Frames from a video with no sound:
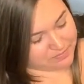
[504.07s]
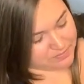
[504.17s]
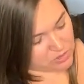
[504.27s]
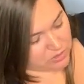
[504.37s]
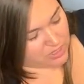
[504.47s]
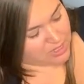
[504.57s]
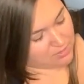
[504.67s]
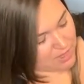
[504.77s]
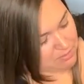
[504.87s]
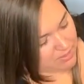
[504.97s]
So we're going to keep
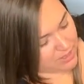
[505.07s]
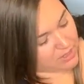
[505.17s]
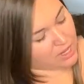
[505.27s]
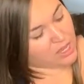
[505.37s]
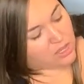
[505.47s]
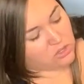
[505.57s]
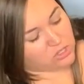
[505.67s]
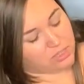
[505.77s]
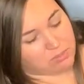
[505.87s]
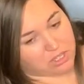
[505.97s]
that bent. You can
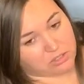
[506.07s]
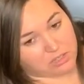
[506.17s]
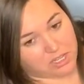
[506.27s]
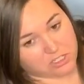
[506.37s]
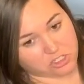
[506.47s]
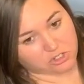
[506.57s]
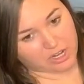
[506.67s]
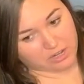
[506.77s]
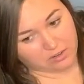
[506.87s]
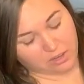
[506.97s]
keep the other leg straight.